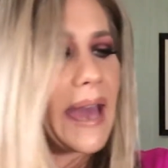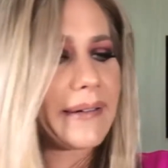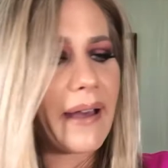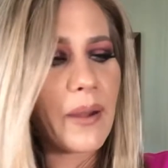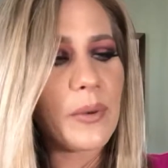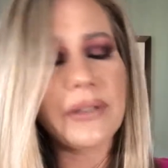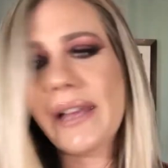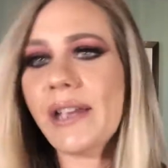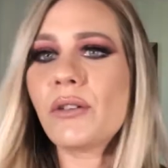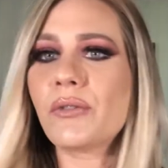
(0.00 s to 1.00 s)
and I will
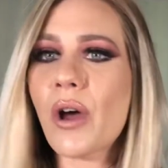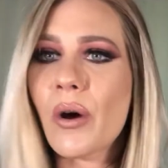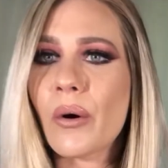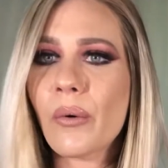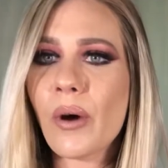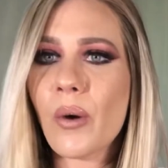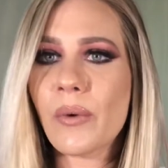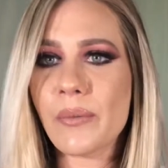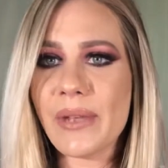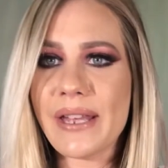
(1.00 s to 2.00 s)
let you know
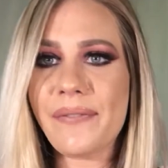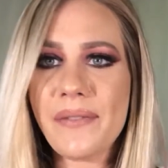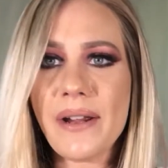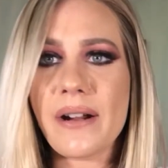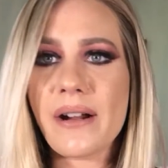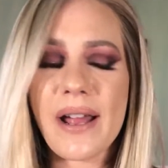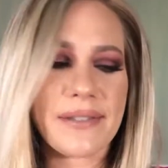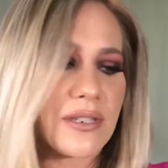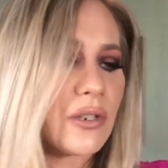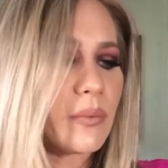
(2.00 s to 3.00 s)
when we get there
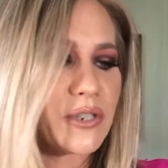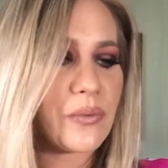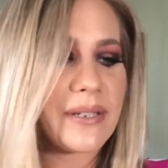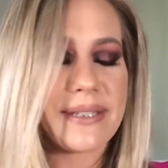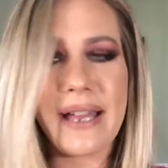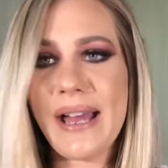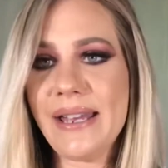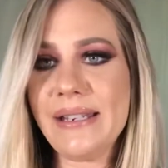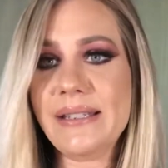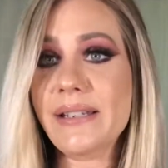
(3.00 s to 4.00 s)
as to which ones
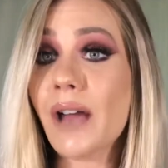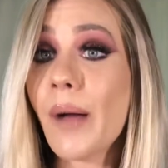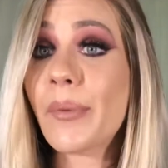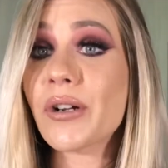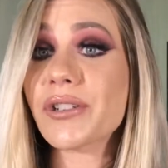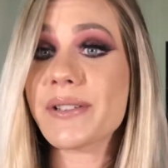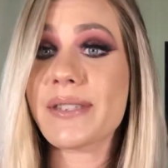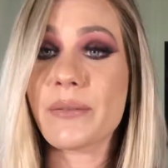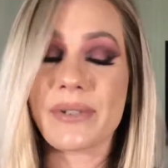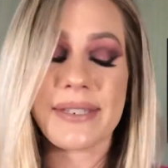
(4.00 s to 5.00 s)
I did not purchase
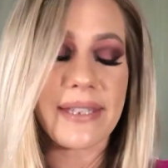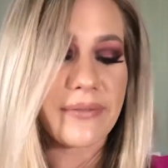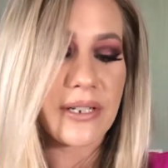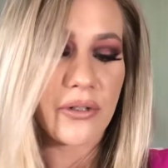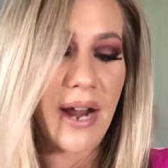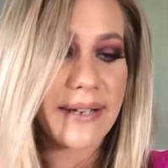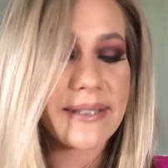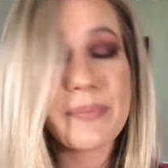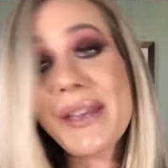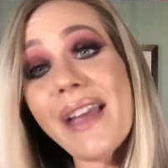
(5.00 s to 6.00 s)
and received in
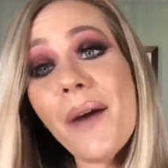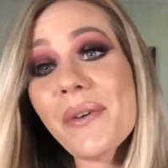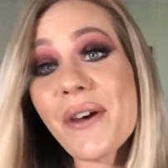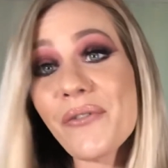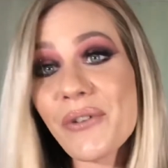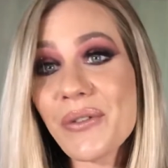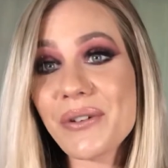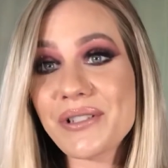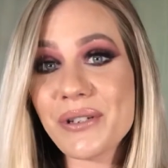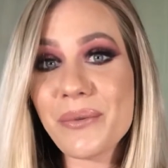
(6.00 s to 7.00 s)
gratis. But yeah, without further
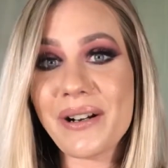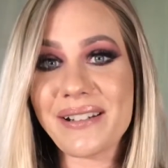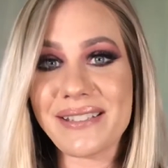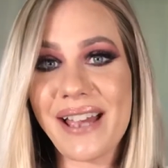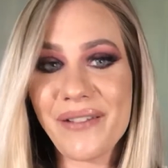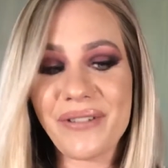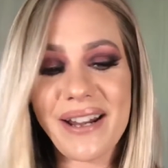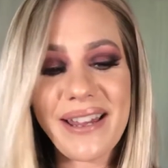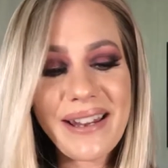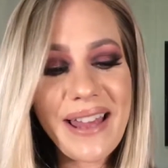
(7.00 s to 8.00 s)
ado, we're going to dive
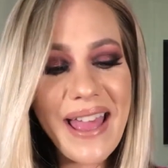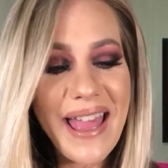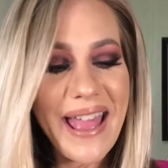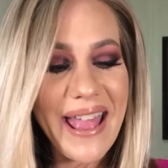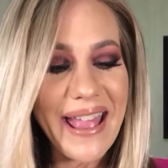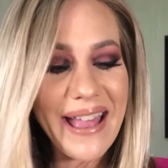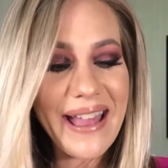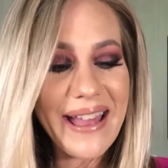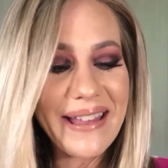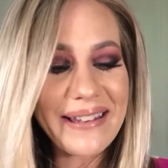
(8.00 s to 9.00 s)
right in,
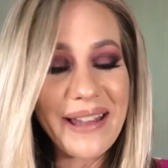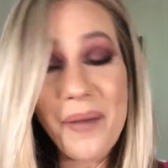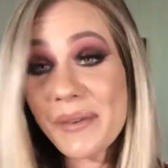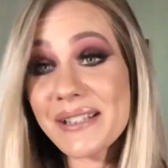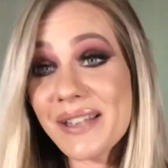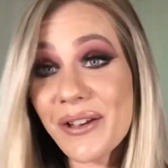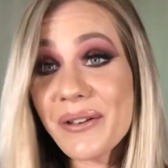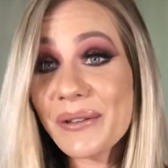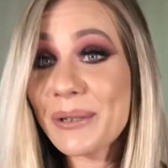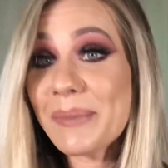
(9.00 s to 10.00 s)
and I'm going to tell
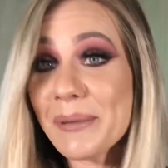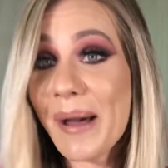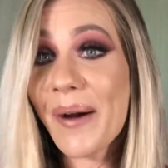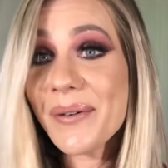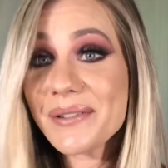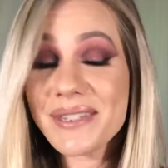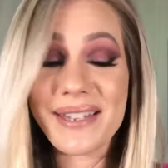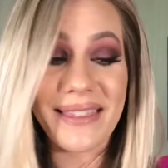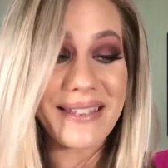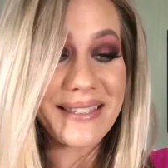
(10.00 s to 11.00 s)
you a little bit about
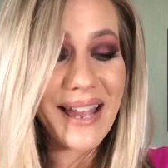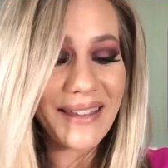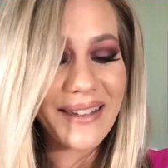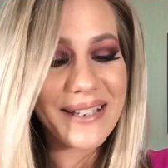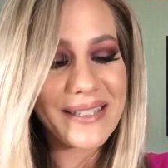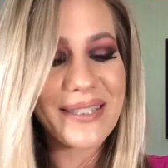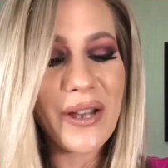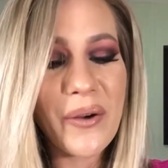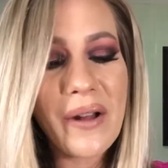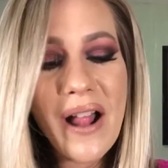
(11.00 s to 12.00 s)
these highlights.
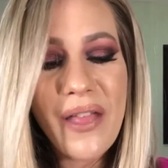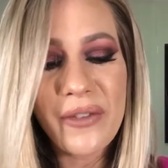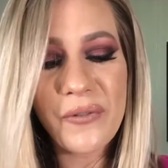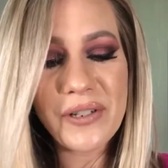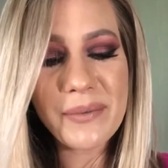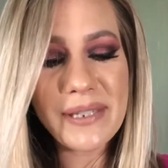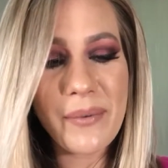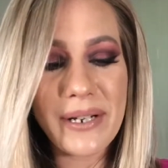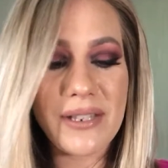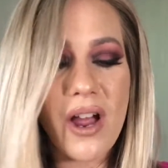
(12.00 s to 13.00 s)
So the first ones I
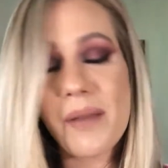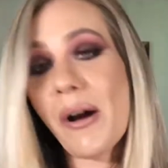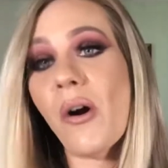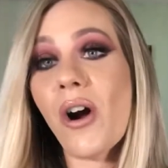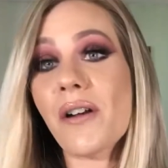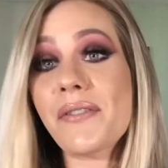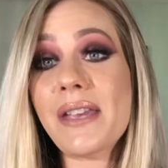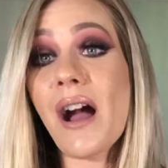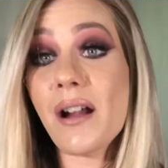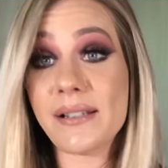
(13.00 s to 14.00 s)
want to talk about are
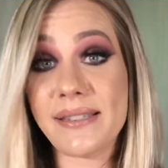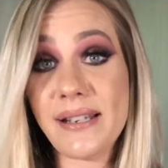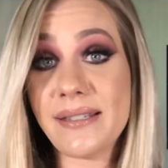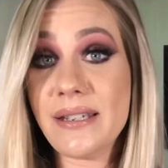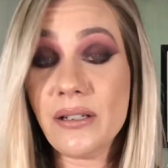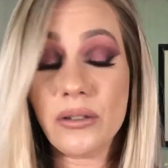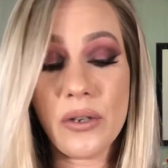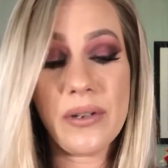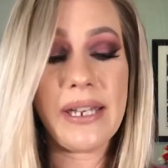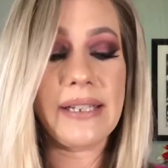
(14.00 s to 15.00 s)
the Anastasia
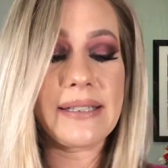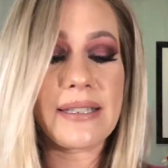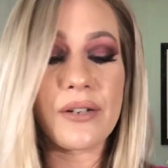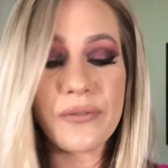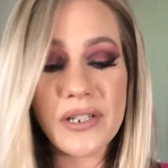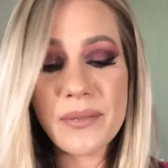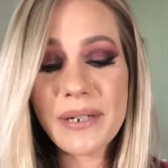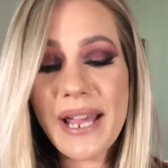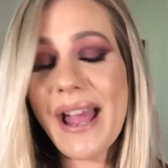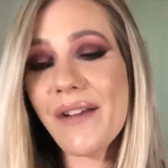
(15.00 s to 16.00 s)
Glow Kits. The first
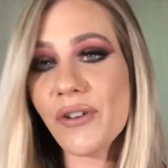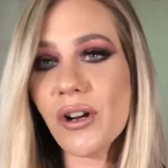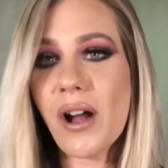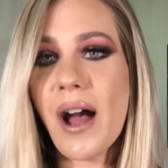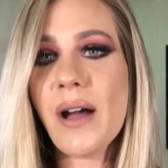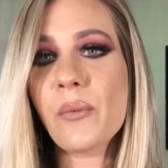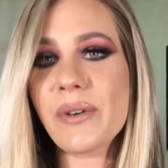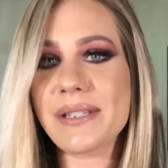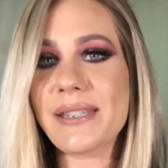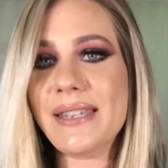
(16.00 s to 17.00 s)
one I ever got
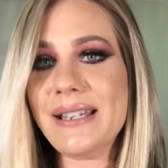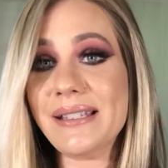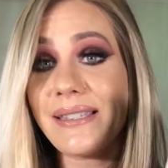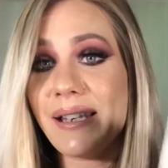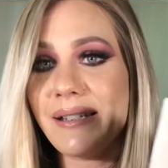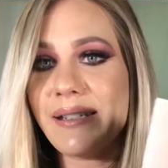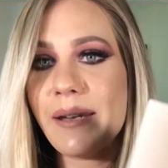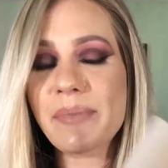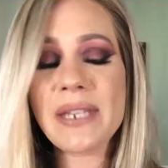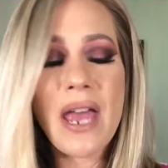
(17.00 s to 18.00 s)
was the Sun
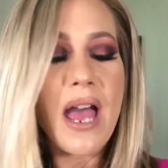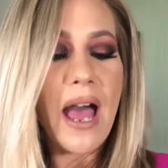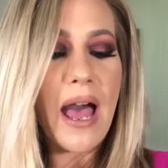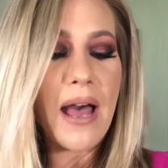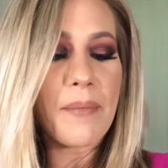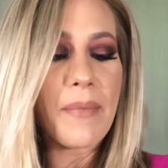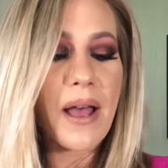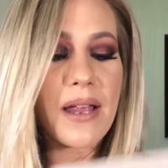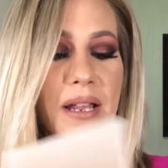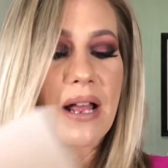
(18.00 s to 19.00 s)
Dipped.
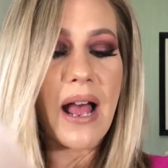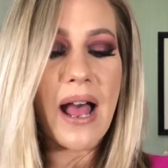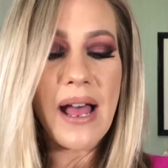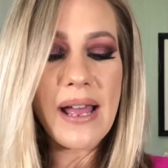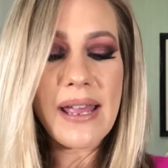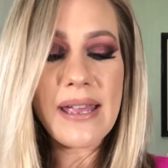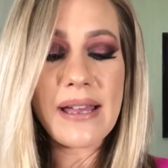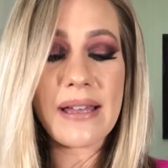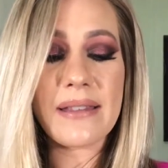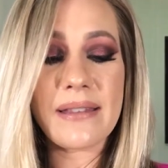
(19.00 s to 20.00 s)

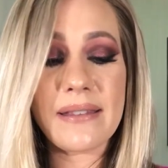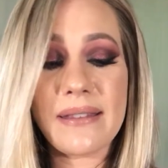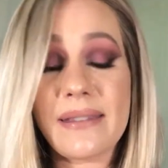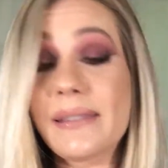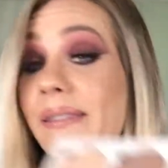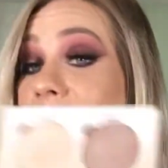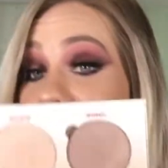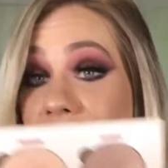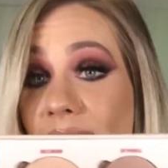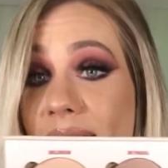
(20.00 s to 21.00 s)
I
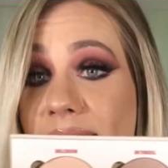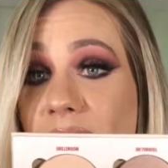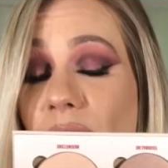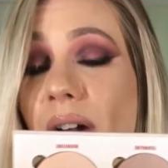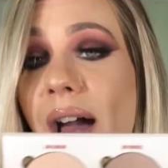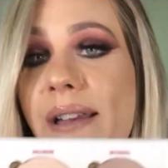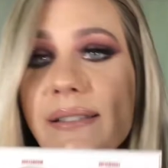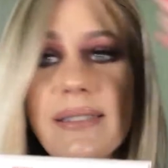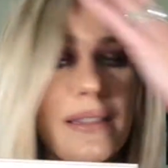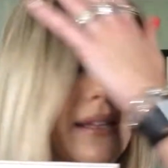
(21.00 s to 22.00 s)
like this, you
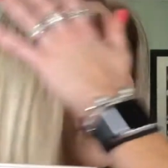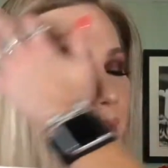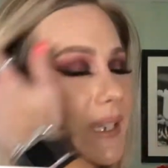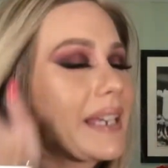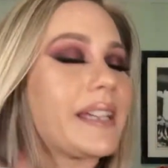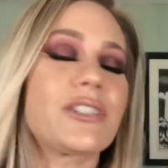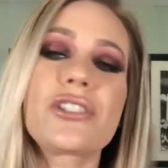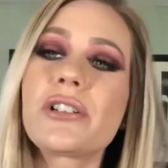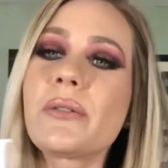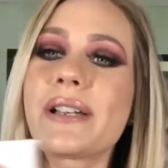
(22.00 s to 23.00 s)
guys. The only
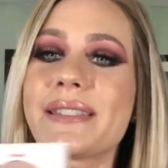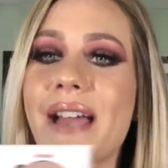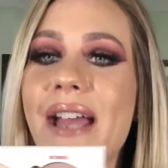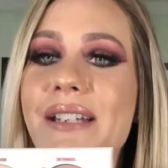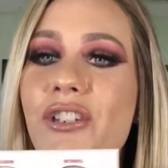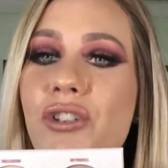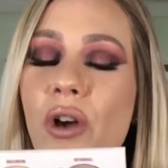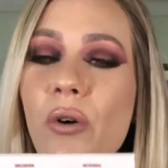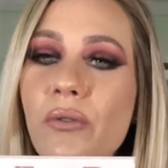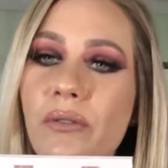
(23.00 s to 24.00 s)
issue is I
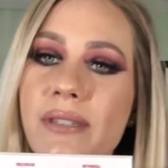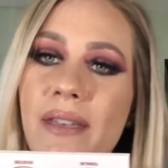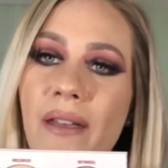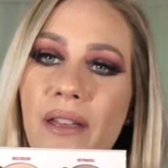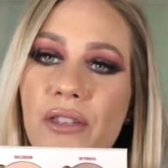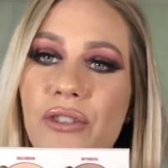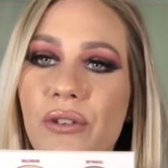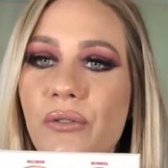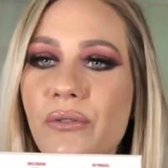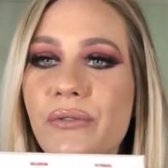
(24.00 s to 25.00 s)
don't
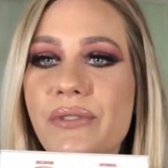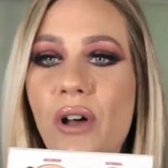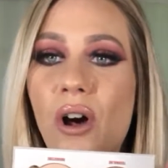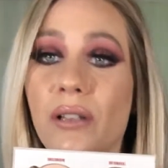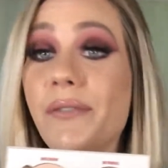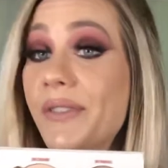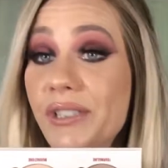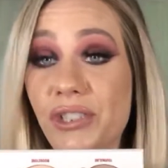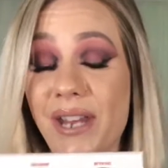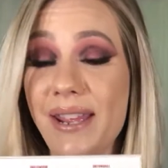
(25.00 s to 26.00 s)
use all of
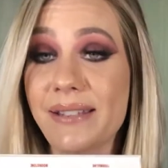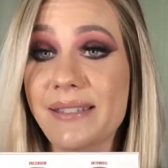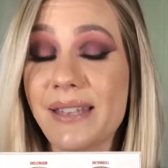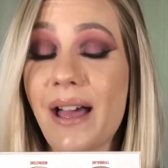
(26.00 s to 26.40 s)
the shades.